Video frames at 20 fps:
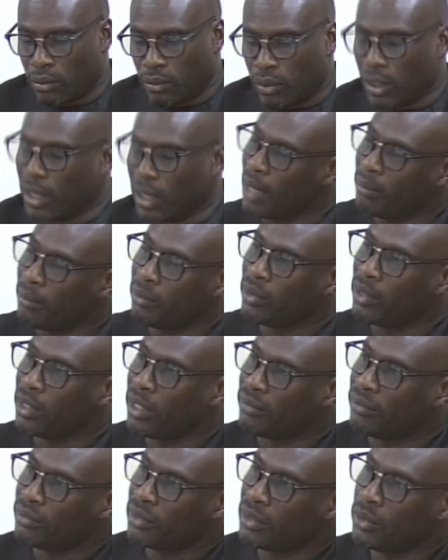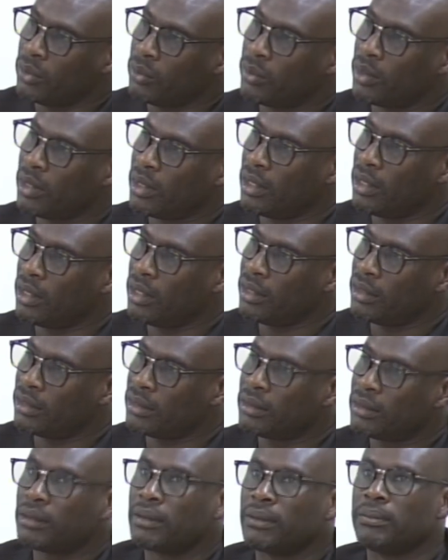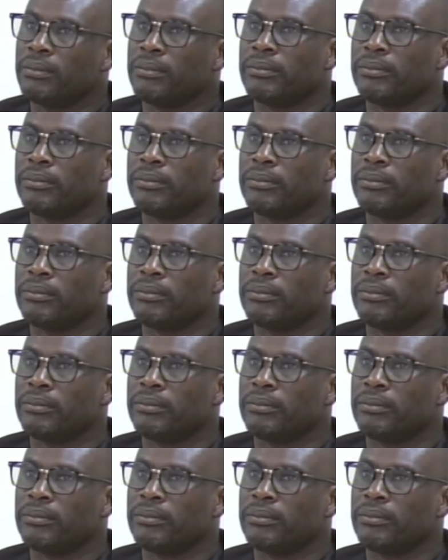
what happened after you were released?